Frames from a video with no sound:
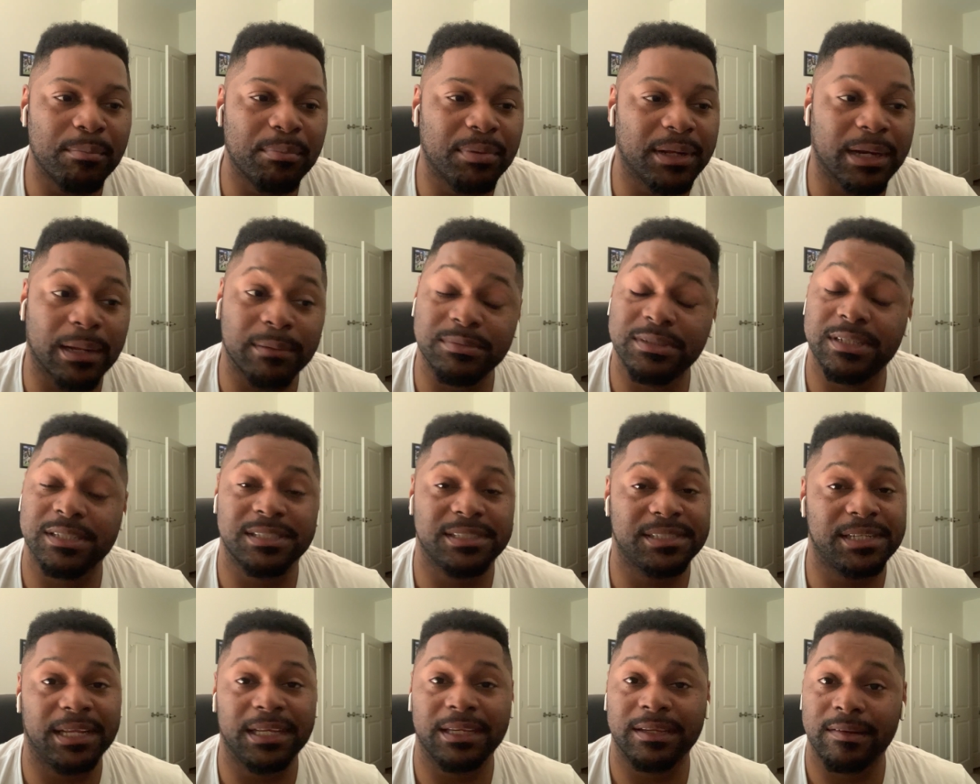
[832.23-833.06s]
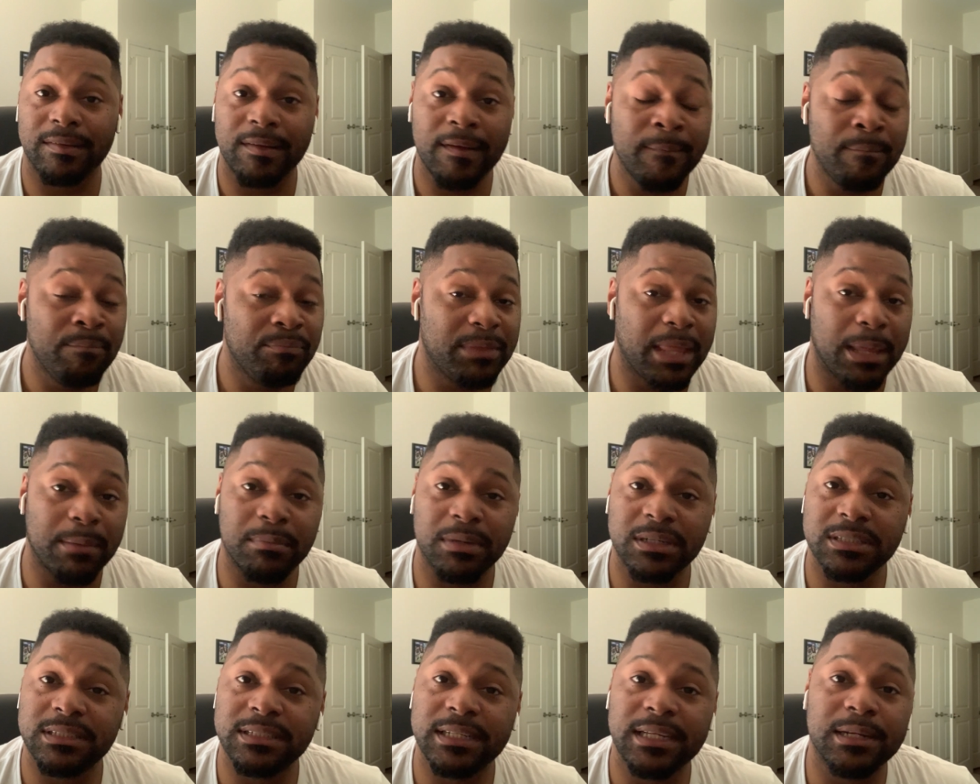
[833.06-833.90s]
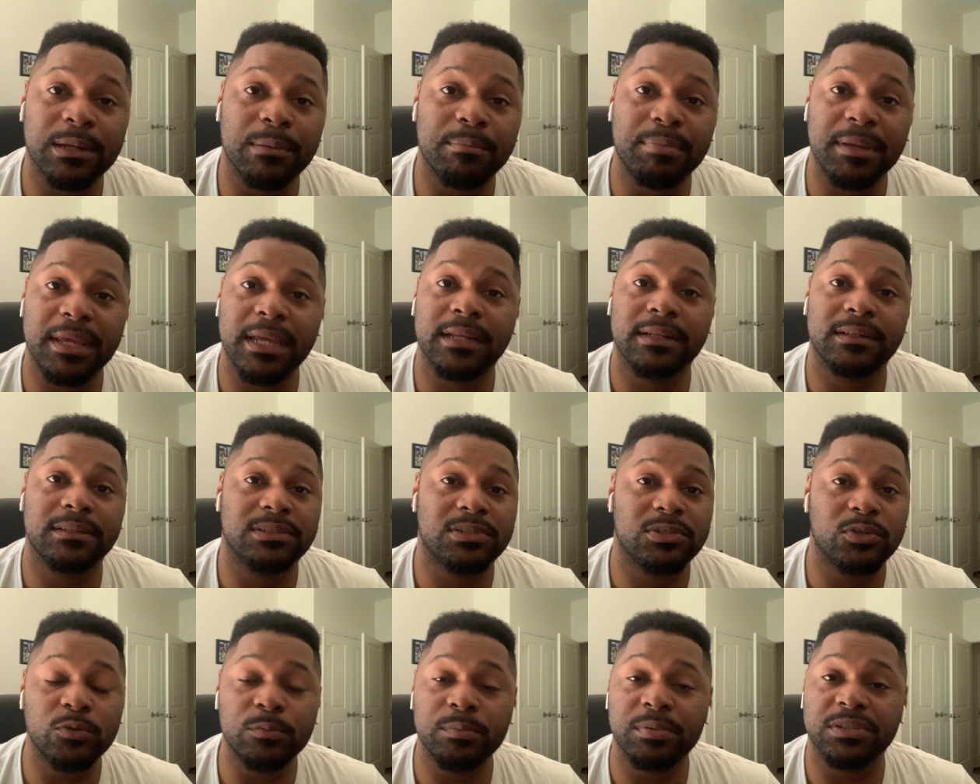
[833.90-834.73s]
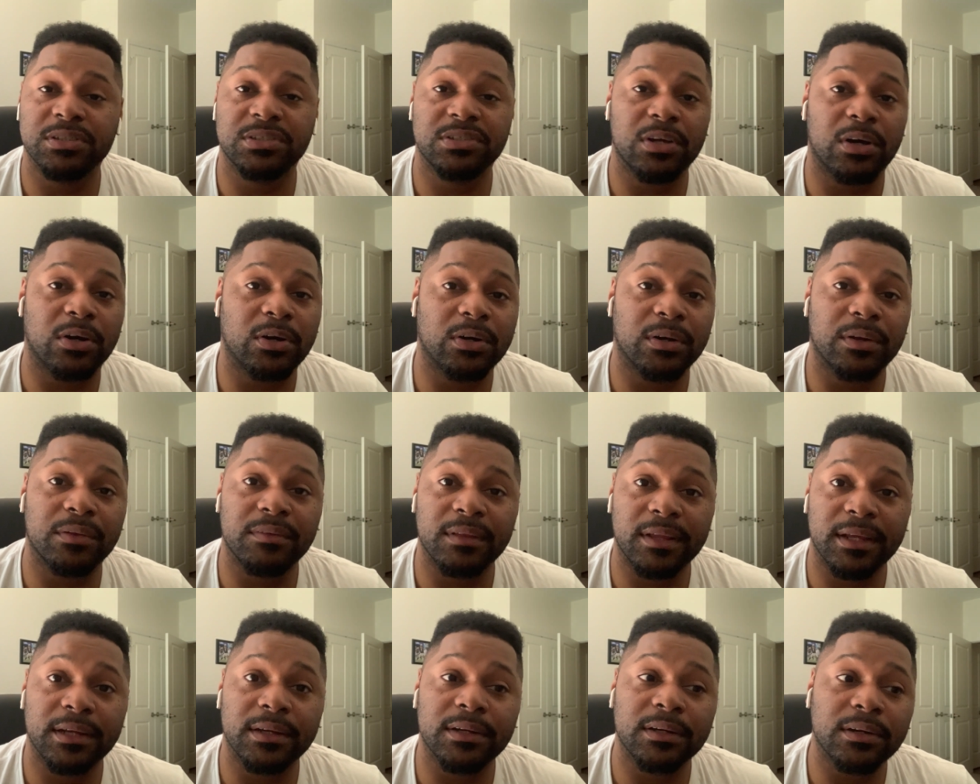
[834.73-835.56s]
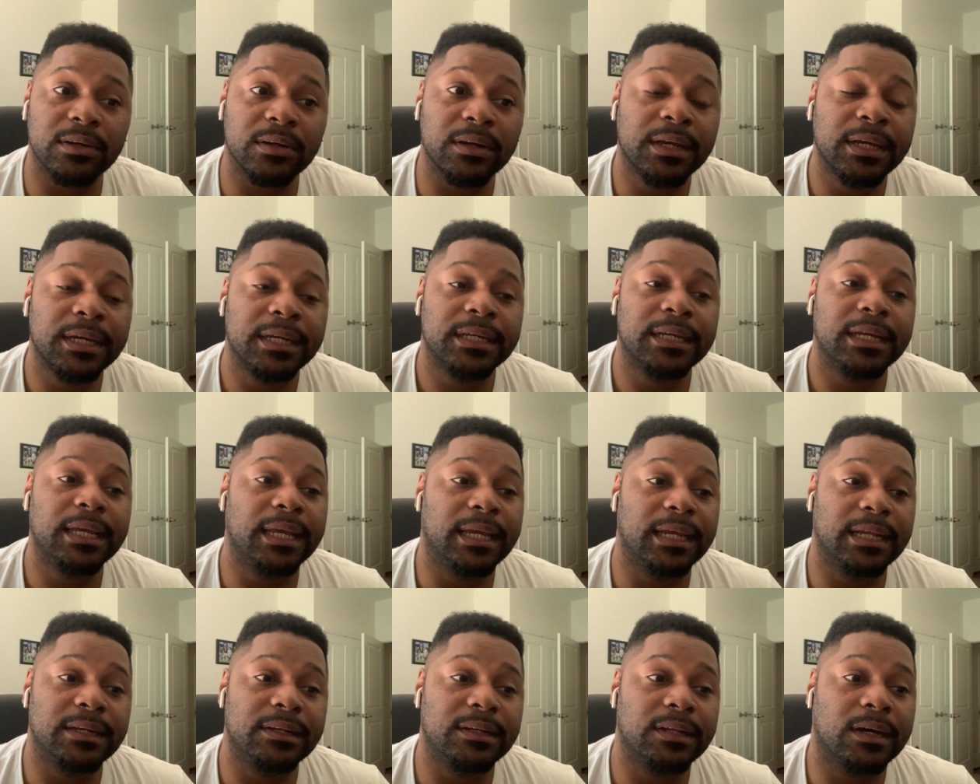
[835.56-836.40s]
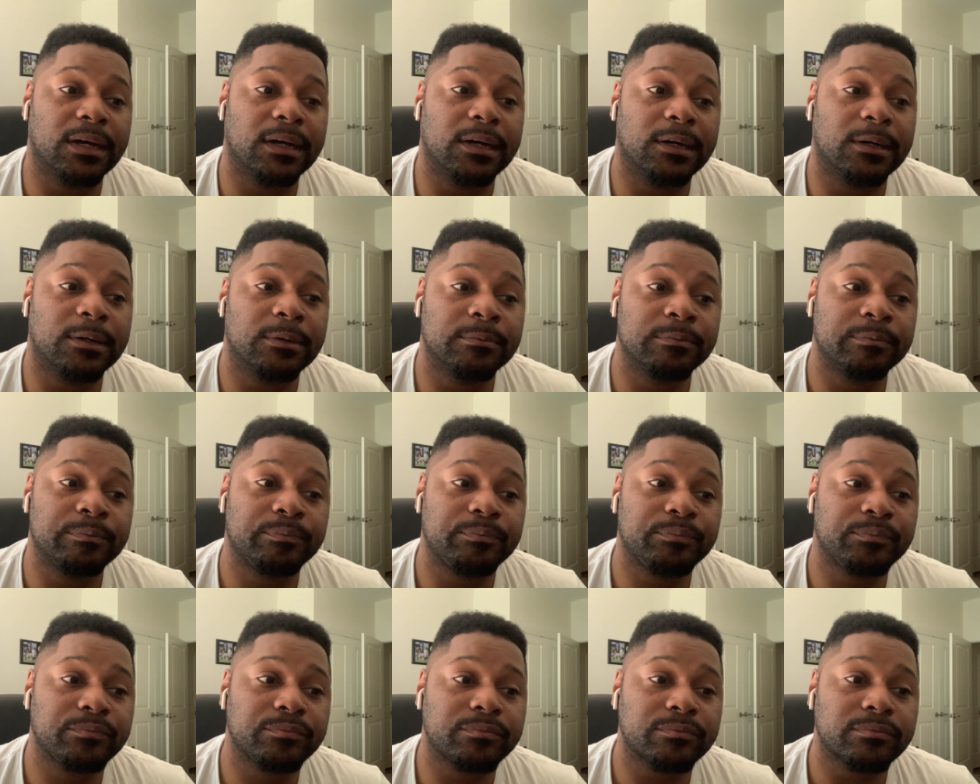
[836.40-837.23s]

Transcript: But I'm just saying they must need a big superstar there and um,